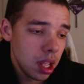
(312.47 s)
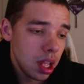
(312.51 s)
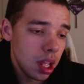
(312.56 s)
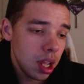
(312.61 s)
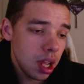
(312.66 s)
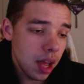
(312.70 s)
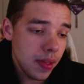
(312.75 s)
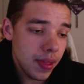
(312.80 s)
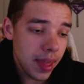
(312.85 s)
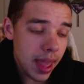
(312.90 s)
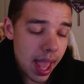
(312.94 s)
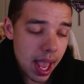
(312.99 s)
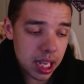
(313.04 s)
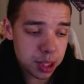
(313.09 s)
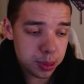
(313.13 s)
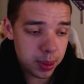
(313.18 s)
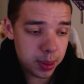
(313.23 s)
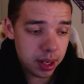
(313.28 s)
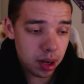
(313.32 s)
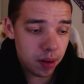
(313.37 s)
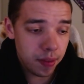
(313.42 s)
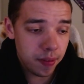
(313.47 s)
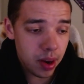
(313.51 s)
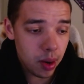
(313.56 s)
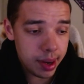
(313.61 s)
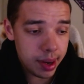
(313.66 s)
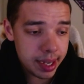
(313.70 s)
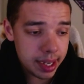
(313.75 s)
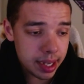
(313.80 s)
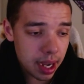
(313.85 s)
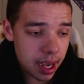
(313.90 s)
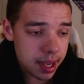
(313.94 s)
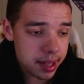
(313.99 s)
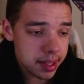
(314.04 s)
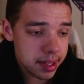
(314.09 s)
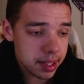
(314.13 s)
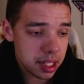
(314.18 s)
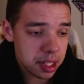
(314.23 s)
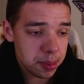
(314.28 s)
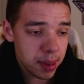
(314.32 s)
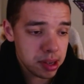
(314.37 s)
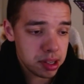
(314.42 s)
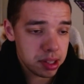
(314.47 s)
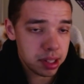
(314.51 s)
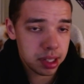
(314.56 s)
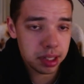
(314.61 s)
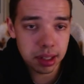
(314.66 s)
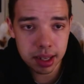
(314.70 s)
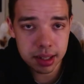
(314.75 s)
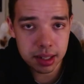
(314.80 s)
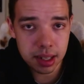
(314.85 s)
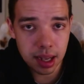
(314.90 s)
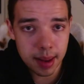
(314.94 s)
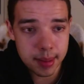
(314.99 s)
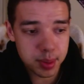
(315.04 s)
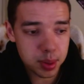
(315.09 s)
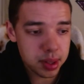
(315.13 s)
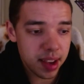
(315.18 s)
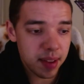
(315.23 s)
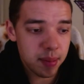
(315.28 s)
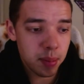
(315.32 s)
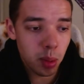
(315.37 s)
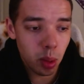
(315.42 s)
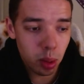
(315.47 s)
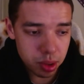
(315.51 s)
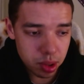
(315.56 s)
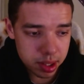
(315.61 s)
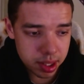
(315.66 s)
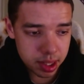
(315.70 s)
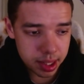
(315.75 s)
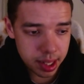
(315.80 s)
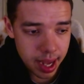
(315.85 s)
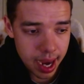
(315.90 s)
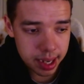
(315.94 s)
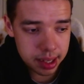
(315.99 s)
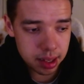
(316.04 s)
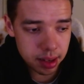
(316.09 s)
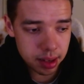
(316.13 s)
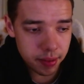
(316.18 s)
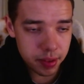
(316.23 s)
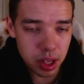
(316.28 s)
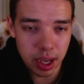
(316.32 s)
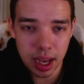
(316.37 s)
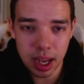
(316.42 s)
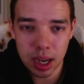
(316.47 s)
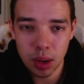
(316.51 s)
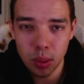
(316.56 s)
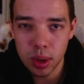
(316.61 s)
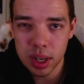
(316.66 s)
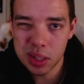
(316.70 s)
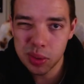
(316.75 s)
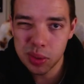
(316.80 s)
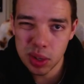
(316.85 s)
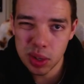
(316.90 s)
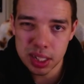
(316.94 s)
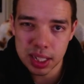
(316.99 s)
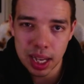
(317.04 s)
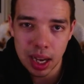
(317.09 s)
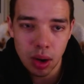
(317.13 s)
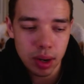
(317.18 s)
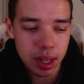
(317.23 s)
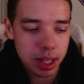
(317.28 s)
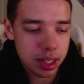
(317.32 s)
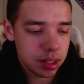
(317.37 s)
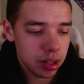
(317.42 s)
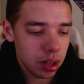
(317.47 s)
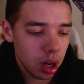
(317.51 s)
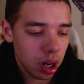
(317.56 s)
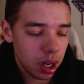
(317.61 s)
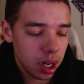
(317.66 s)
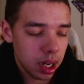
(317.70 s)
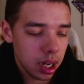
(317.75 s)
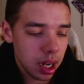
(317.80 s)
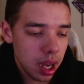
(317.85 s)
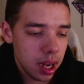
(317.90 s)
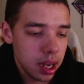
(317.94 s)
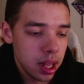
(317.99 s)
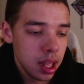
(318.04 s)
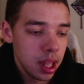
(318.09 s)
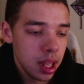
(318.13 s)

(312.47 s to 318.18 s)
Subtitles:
The X speed are very nice, especially a lot of times when you have Moltres in the active and you kind of want to switch out into Arcanine.